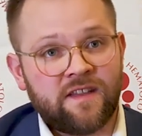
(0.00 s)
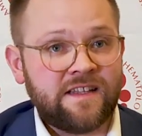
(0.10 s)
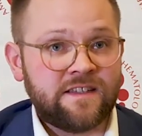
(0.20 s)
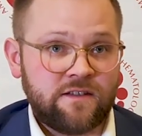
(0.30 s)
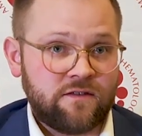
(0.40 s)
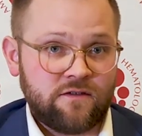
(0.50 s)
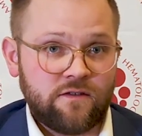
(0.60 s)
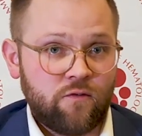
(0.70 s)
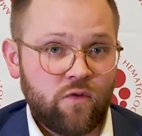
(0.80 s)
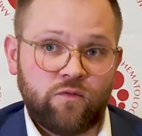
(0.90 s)
And that's
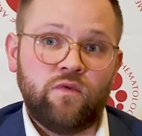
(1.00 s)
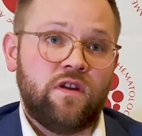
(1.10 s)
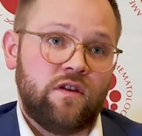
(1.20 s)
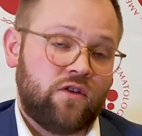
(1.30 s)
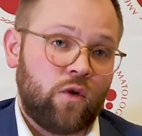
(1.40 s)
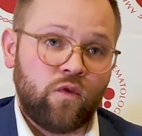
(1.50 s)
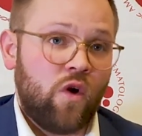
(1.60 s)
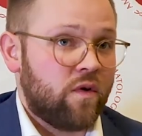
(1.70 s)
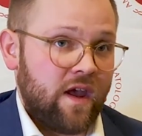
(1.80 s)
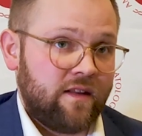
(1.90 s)
what we don't
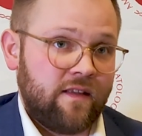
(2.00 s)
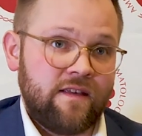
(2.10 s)
know yet.